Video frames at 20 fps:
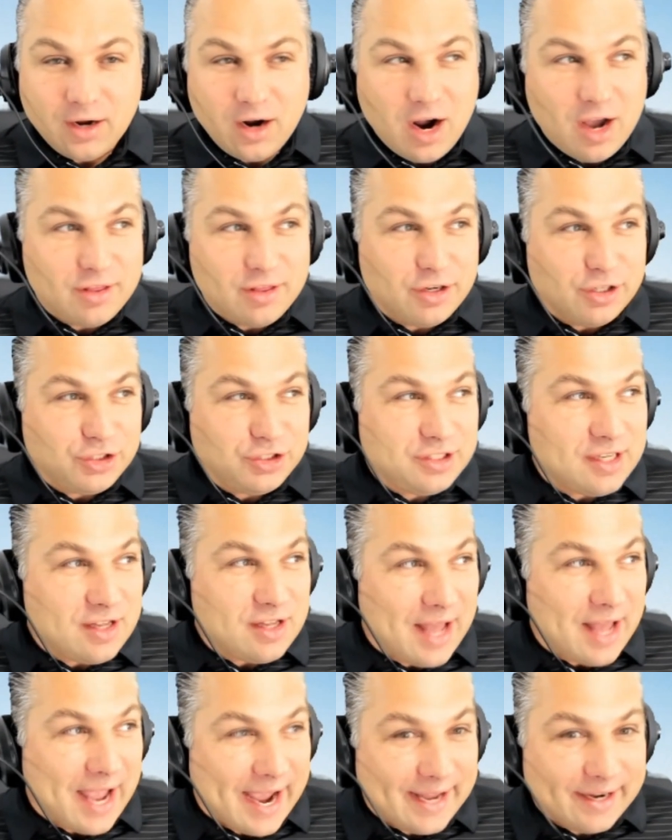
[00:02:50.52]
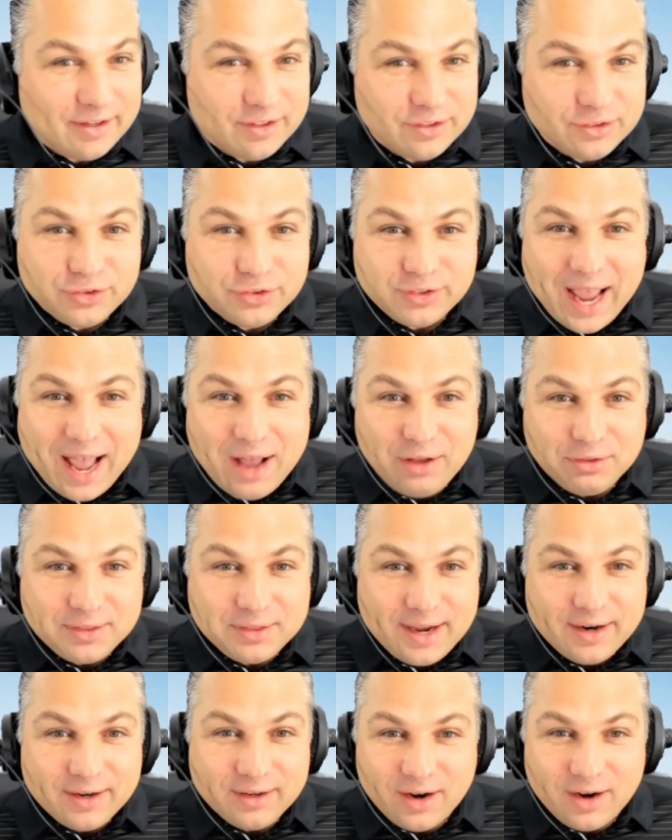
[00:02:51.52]
Are there still haters out
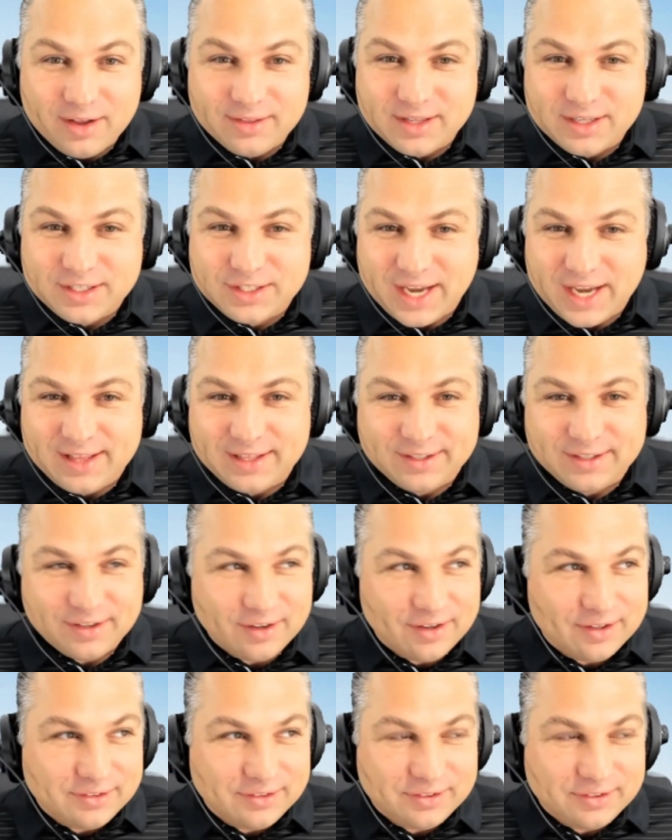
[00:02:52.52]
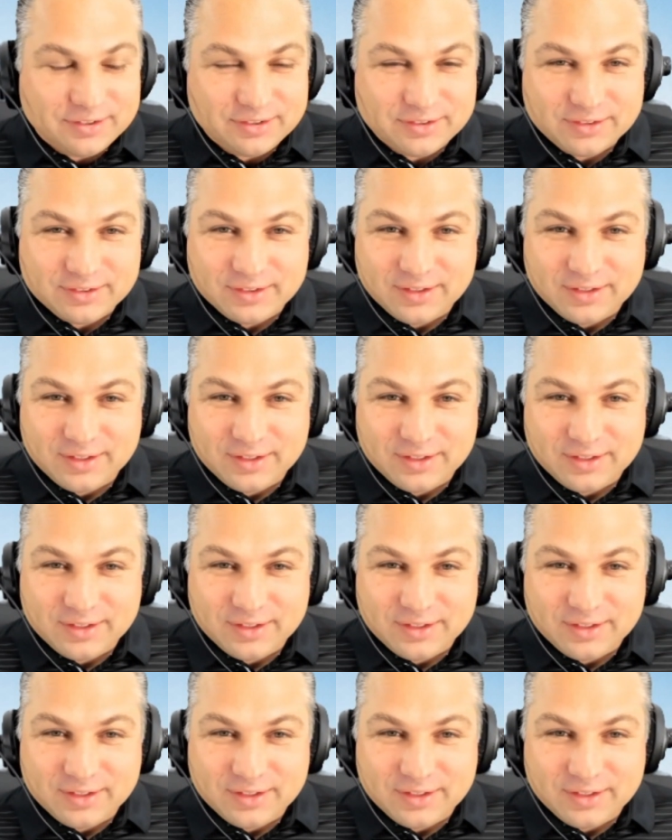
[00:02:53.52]
there on the Jalen Hurts